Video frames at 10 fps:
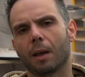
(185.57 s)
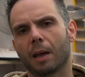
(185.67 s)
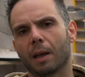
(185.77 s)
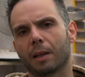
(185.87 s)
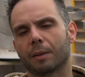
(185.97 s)

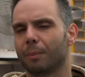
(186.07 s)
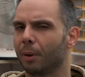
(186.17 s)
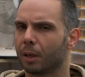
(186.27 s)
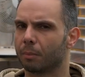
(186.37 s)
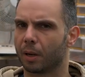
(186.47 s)
And
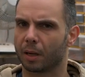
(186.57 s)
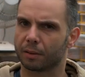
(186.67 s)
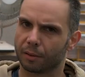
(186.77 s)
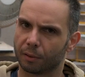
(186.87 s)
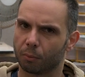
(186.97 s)
bear in
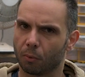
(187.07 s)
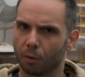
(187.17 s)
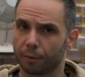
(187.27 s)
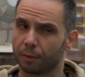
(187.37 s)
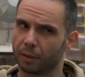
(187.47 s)
mind, this
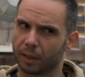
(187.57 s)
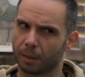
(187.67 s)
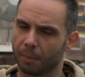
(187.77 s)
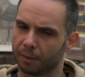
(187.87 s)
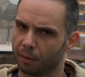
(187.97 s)
was like
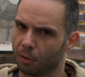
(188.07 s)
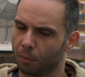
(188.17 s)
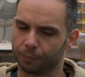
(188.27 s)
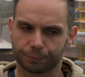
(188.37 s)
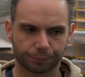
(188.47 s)
a month
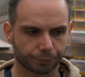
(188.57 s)
ago,